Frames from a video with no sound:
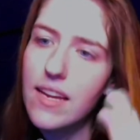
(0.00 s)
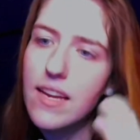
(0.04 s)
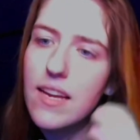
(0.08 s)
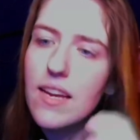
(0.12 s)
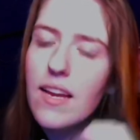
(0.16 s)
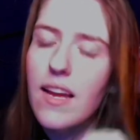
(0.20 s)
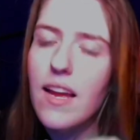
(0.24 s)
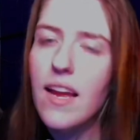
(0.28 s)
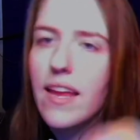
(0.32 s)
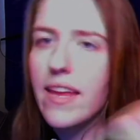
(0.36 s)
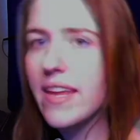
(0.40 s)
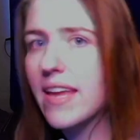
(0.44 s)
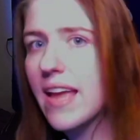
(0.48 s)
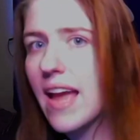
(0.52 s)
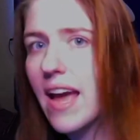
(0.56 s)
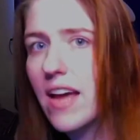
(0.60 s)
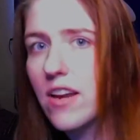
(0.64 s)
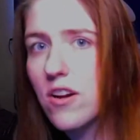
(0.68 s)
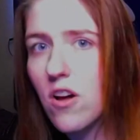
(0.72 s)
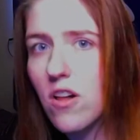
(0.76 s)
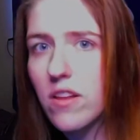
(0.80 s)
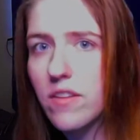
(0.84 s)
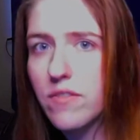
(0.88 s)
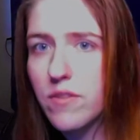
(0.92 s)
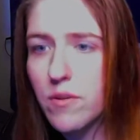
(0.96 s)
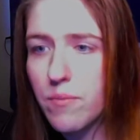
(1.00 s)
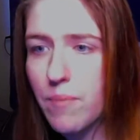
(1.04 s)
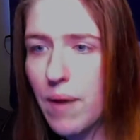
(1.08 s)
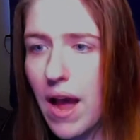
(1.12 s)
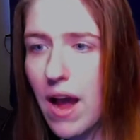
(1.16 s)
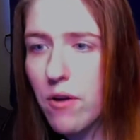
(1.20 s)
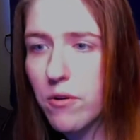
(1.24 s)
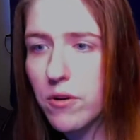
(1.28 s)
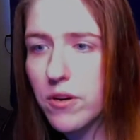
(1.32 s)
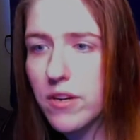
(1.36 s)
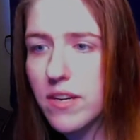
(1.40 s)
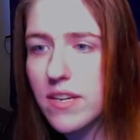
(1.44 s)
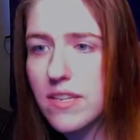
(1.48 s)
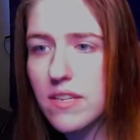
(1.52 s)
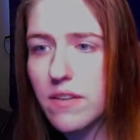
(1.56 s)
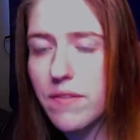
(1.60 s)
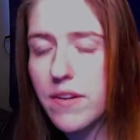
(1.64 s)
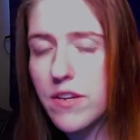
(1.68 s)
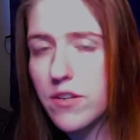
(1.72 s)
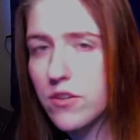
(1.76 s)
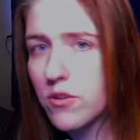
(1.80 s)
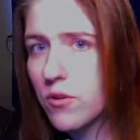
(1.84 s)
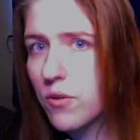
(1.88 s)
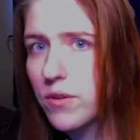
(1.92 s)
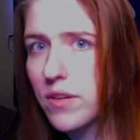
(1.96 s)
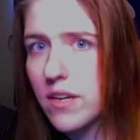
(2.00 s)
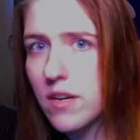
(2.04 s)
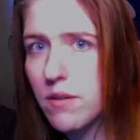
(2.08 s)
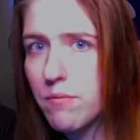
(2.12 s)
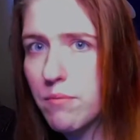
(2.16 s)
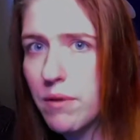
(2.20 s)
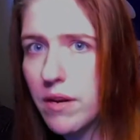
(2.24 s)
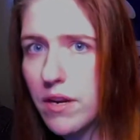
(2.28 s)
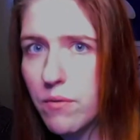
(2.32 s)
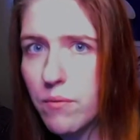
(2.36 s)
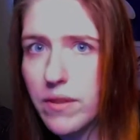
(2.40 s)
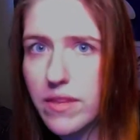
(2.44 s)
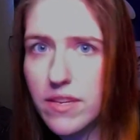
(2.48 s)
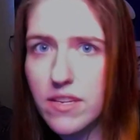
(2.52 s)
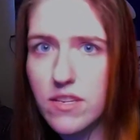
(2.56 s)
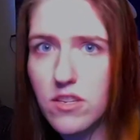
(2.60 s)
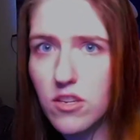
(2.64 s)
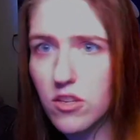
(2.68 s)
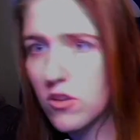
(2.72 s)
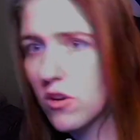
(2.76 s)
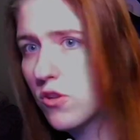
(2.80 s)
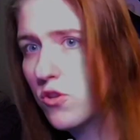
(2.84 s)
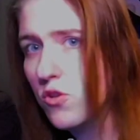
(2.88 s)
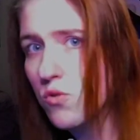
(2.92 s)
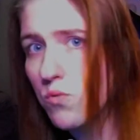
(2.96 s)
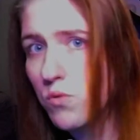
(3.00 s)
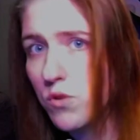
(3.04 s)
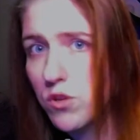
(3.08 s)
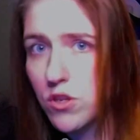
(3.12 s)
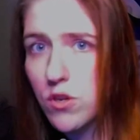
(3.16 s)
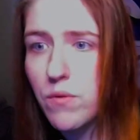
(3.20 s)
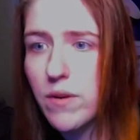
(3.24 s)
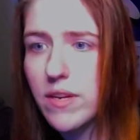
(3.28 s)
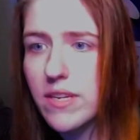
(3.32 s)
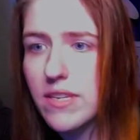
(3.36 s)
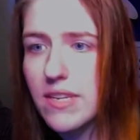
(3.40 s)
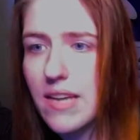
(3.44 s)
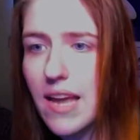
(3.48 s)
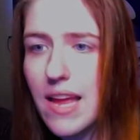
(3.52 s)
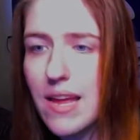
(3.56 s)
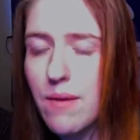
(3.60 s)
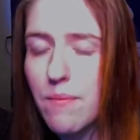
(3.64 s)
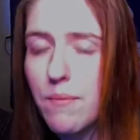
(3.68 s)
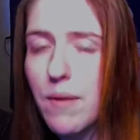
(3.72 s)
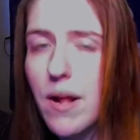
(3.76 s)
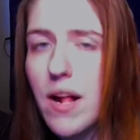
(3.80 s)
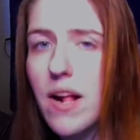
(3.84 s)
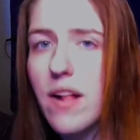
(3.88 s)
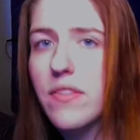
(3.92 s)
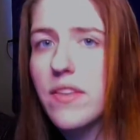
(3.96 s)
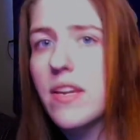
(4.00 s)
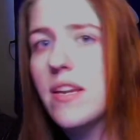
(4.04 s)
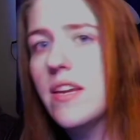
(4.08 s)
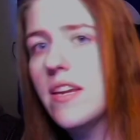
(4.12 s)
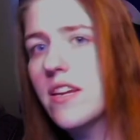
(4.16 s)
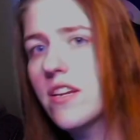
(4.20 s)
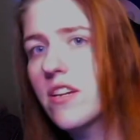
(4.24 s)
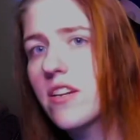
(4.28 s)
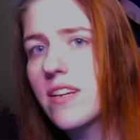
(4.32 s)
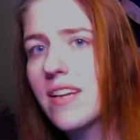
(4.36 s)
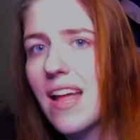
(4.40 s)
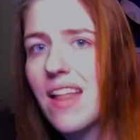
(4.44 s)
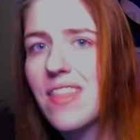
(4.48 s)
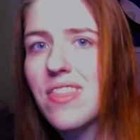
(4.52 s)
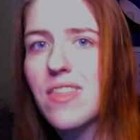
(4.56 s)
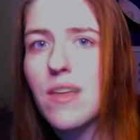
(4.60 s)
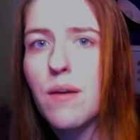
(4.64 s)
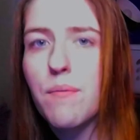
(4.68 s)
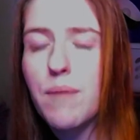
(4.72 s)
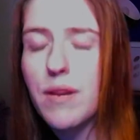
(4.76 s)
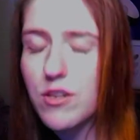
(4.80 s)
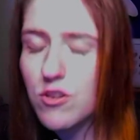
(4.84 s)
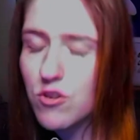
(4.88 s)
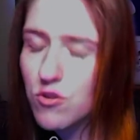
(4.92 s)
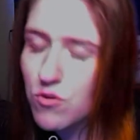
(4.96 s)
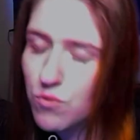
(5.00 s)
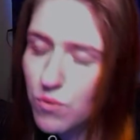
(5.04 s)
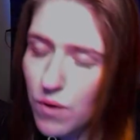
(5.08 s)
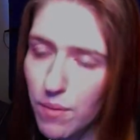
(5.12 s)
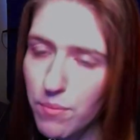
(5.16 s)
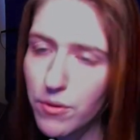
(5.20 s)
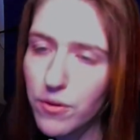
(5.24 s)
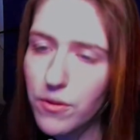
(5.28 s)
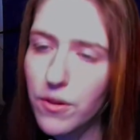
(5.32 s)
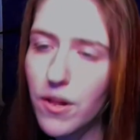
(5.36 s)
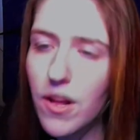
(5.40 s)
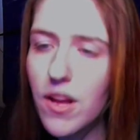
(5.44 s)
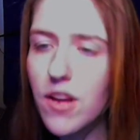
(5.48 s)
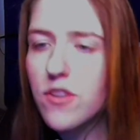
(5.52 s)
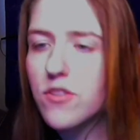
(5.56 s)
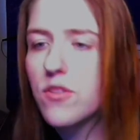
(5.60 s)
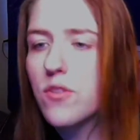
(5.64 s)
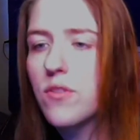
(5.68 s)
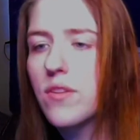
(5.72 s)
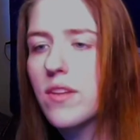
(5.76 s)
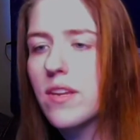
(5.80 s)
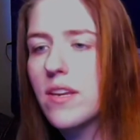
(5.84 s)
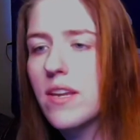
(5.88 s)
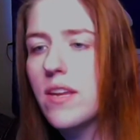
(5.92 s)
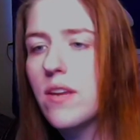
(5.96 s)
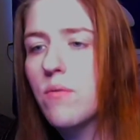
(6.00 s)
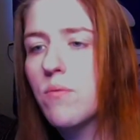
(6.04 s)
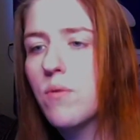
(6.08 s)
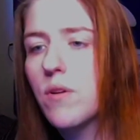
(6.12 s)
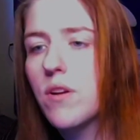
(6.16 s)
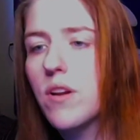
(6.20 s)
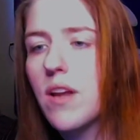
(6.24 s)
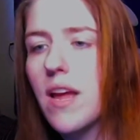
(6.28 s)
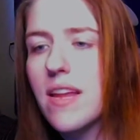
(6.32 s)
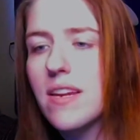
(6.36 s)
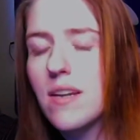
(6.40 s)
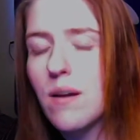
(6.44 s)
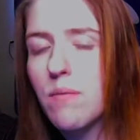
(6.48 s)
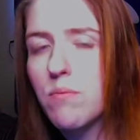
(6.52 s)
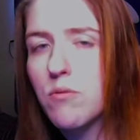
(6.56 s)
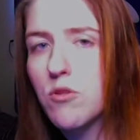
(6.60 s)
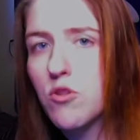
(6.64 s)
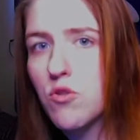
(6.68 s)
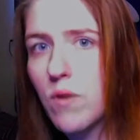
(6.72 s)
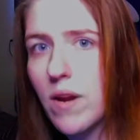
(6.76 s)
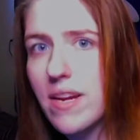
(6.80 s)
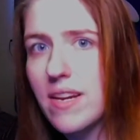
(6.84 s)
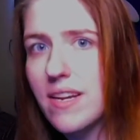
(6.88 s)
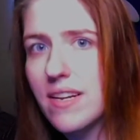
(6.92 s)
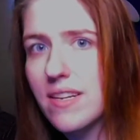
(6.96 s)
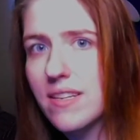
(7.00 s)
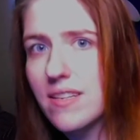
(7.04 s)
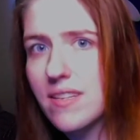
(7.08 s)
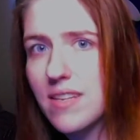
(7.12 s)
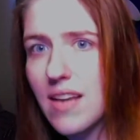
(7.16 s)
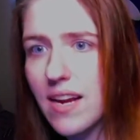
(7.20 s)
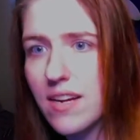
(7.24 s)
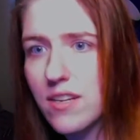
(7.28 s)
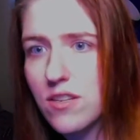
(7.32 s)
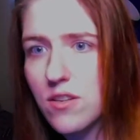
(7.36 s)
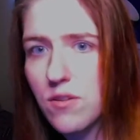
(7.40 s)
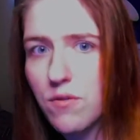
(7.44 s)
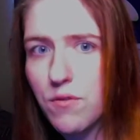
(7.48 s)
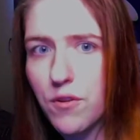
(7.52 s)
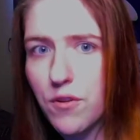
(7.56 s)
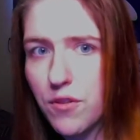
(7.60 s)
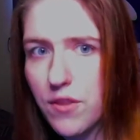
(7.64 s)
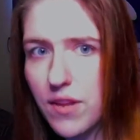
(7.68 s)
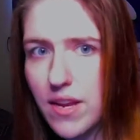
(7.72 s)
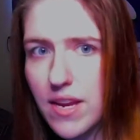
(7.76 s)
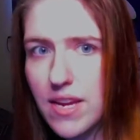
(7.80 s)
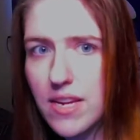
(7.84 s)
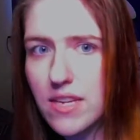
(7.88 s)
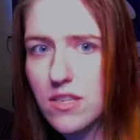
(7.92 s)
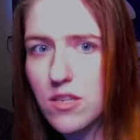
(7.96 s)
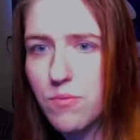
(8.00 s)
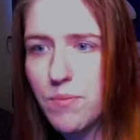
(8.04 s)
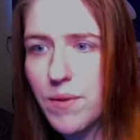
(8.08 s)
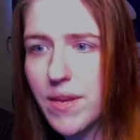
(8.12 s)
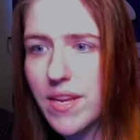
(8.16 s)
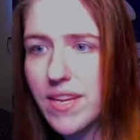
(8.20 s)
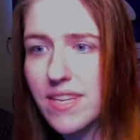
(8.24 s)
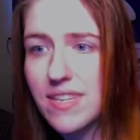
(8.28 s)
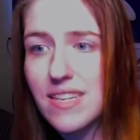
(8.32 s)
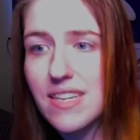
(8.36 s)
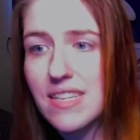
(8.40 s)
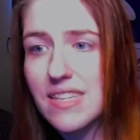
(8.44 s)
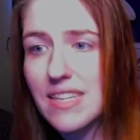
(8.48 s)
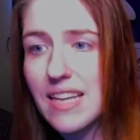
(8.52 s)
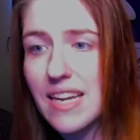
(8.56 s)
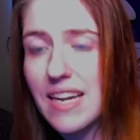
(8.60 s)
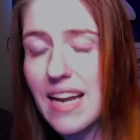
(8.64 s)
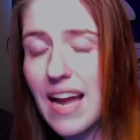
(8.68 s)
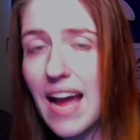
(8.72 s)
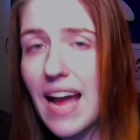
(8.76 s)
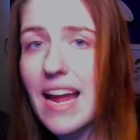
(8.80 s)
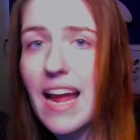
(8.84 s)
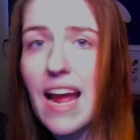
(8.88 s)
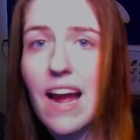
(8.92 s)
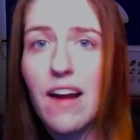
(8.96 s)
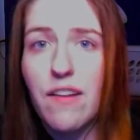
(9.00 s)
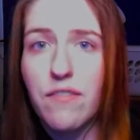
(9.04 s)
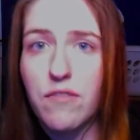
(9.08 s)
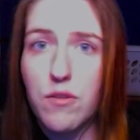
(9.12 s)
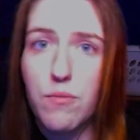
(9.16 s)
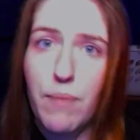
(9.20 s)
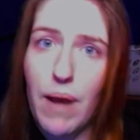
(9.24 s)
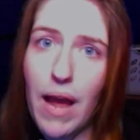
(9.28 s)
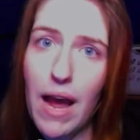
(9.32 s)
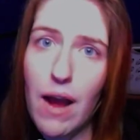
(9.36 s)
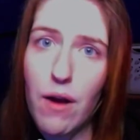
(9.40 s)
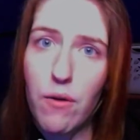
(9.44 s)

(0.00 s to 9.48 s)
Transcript: he had all of the power, because if he told anybody what these adults were doing to him, then he could get them in trouble. So then he would end up trading sex for things, because he's like, I have the power.